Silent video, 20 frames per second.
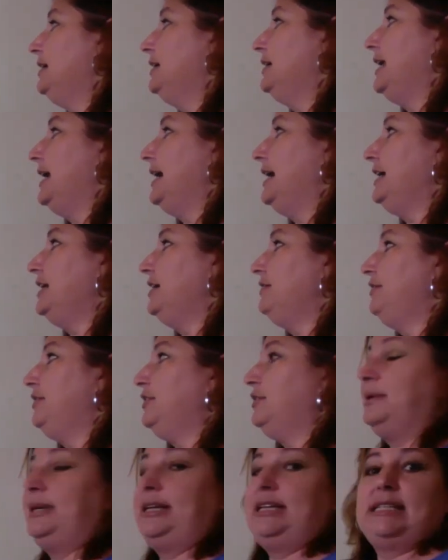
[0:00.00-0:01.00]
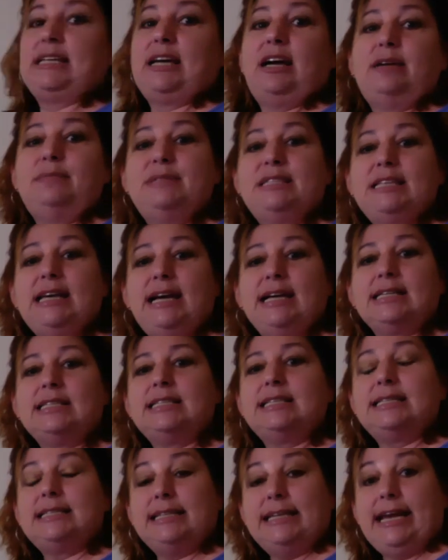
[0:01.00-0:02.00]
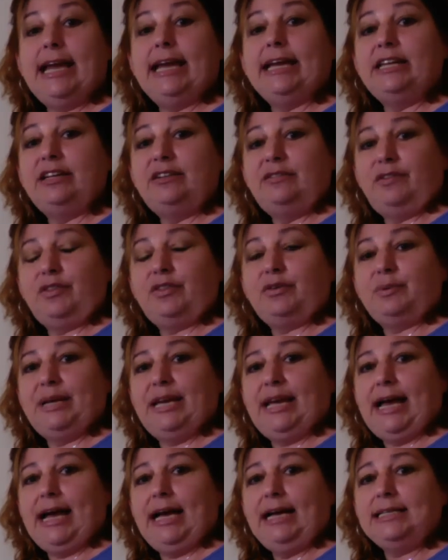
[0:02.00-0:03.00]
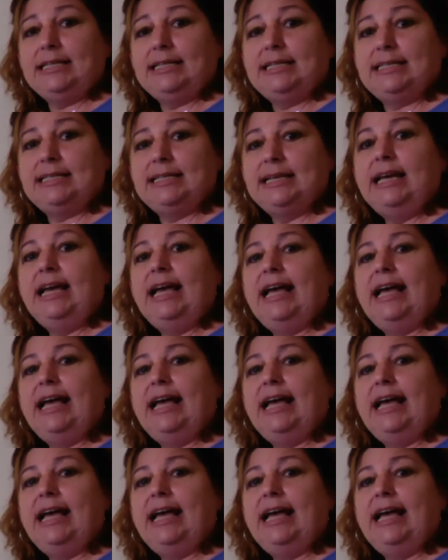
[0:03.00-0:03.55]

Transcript: Negative 3 times x is negative 3x,